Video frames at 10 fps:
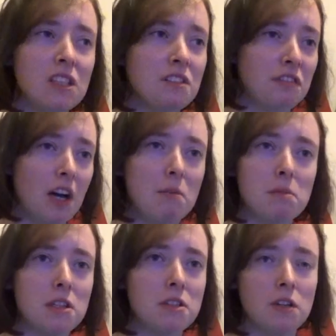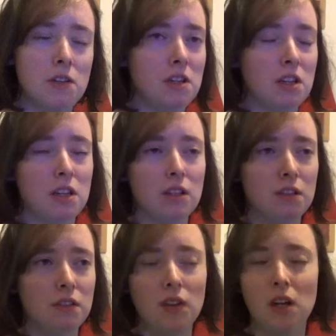family turning
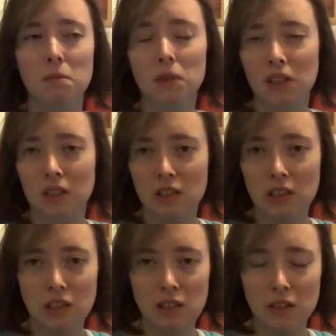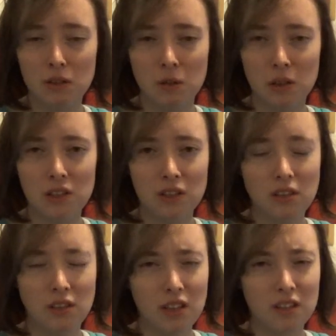against family, it's you know,
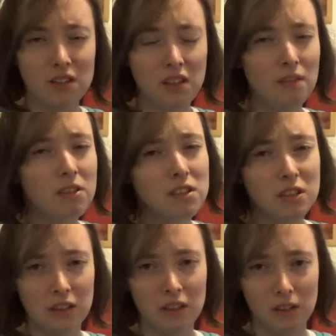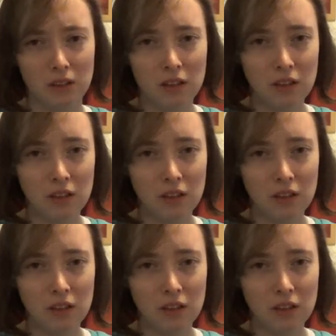it's it's devastating